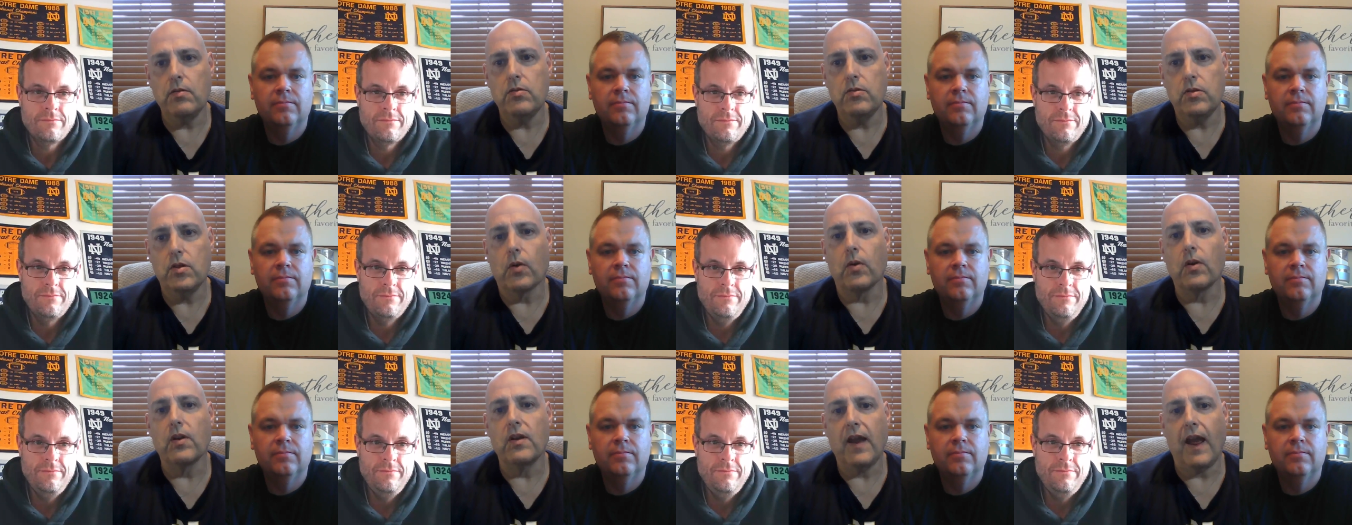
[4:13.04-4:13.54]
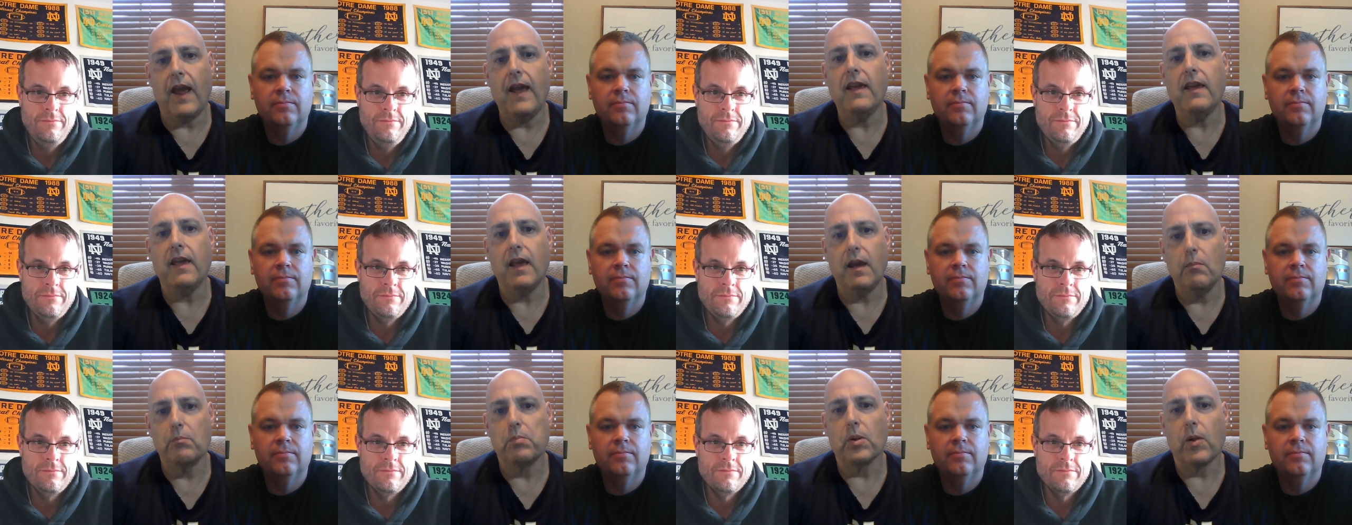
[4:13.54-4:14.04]
Speaker 1: they're
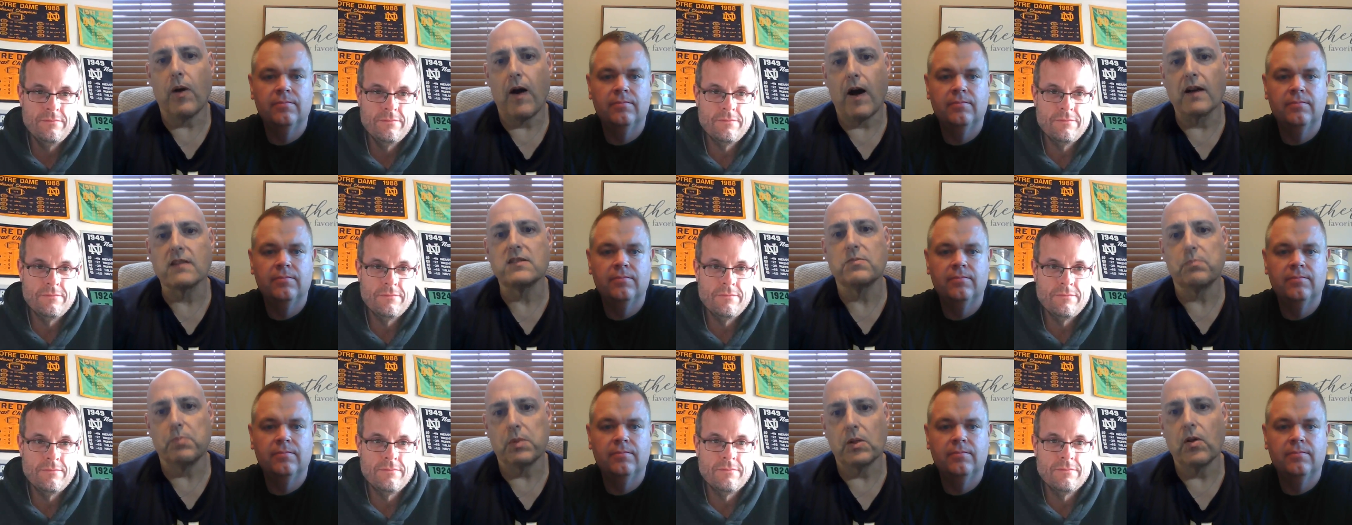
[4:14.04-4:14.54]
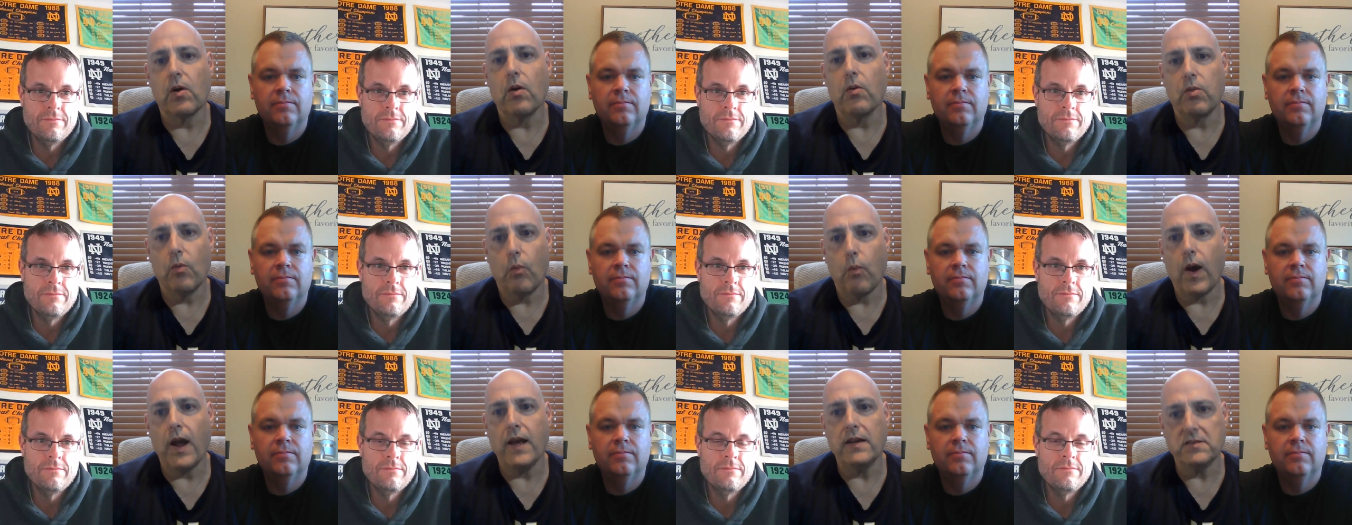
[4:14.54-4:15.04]
taking blocks below the
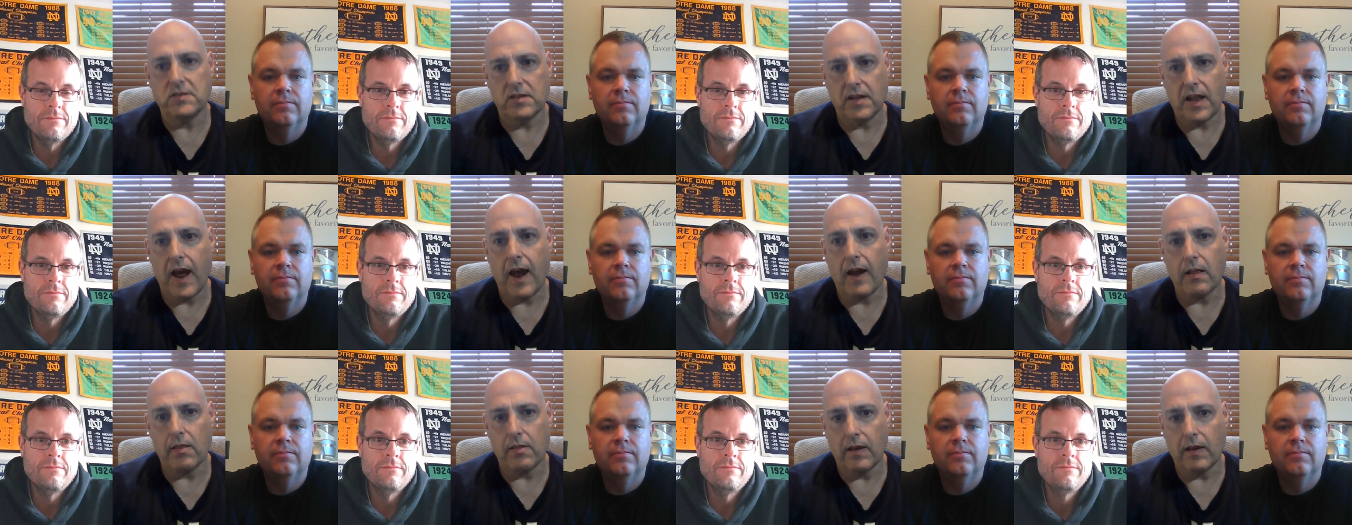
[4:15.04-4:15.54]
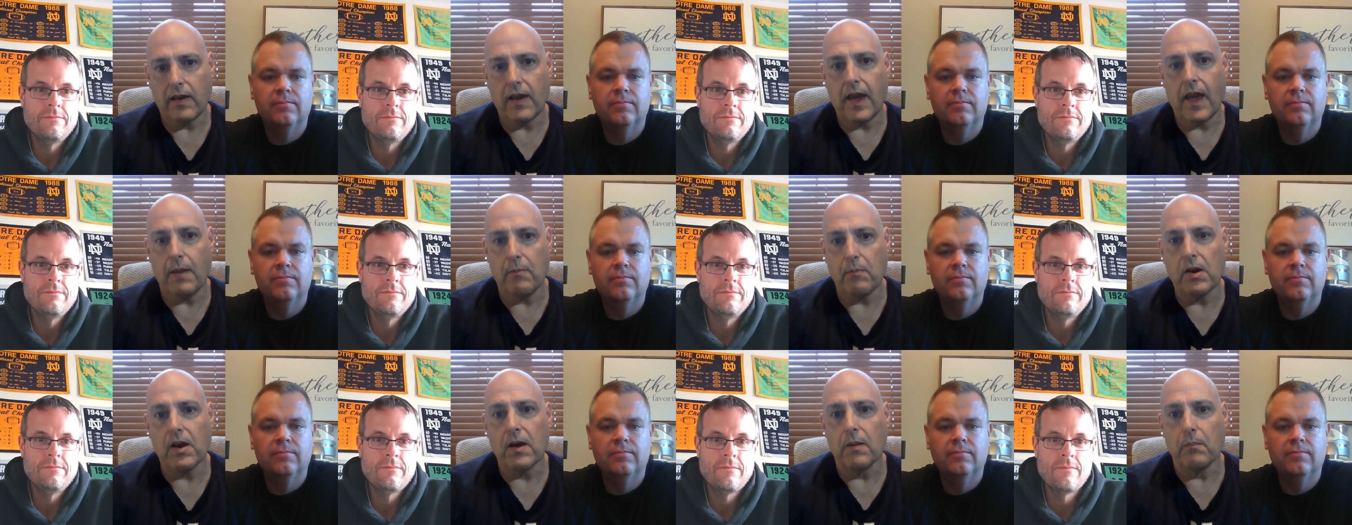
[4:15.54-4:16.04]
waist out of the game
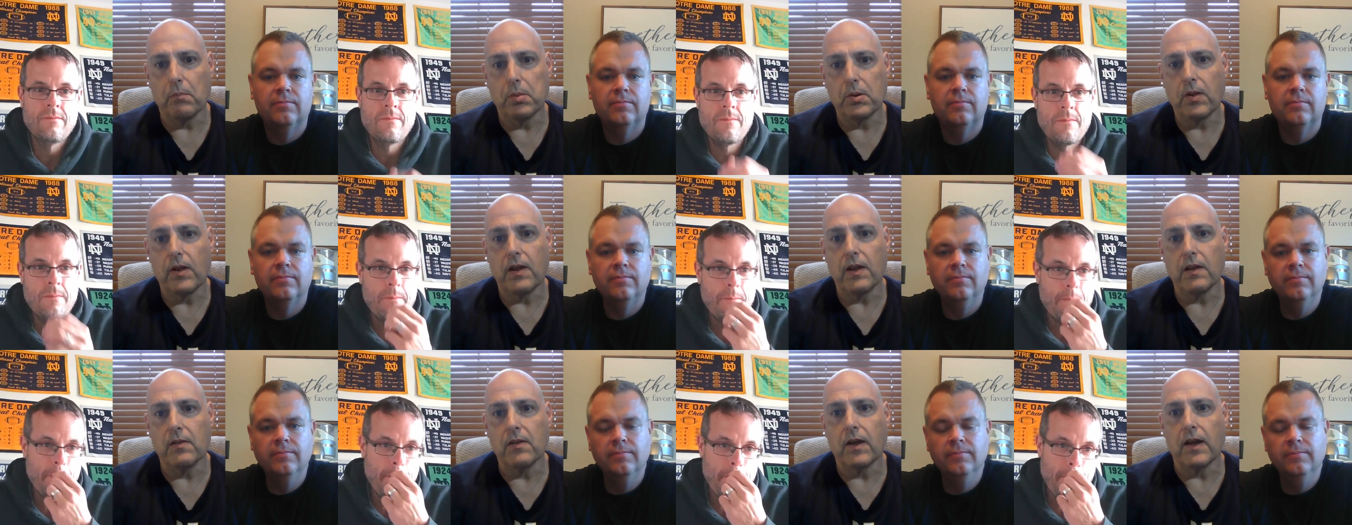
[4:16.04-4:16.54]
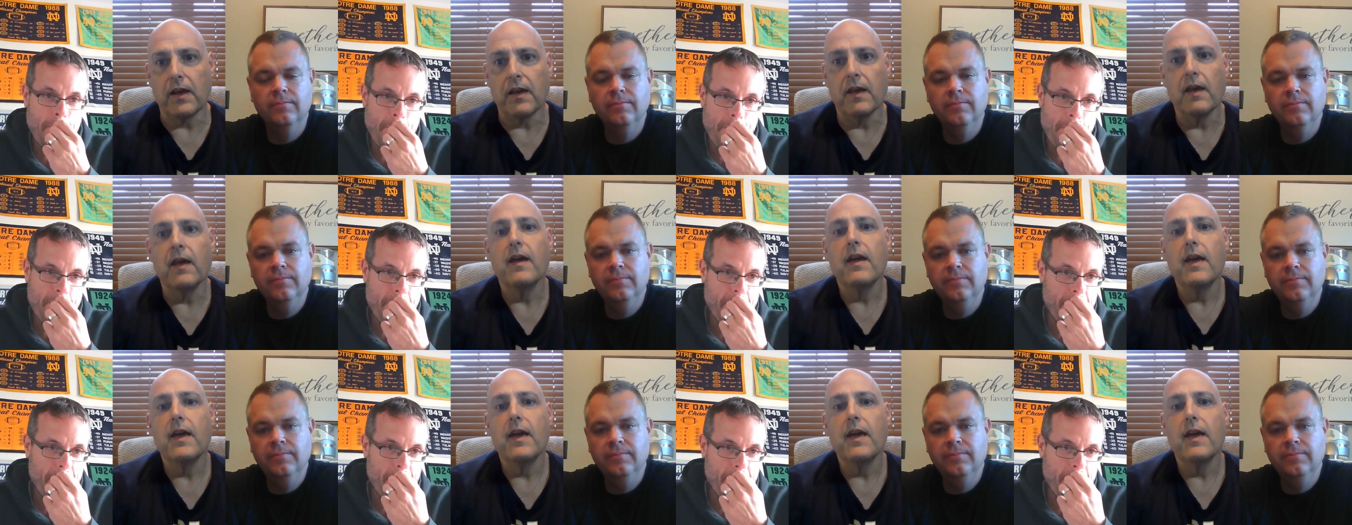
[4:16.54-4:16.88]
completely.